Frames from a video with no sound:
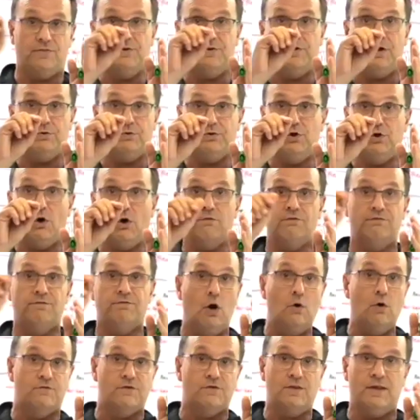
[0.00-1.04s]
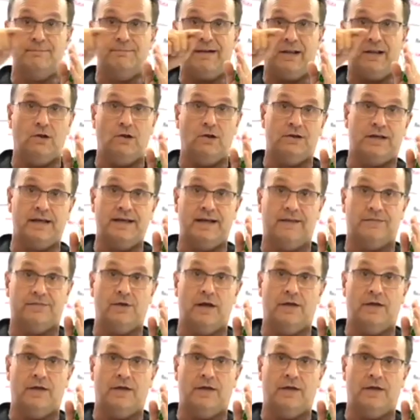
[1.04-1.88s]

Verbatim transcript: you know, you don't vote for them by looking at,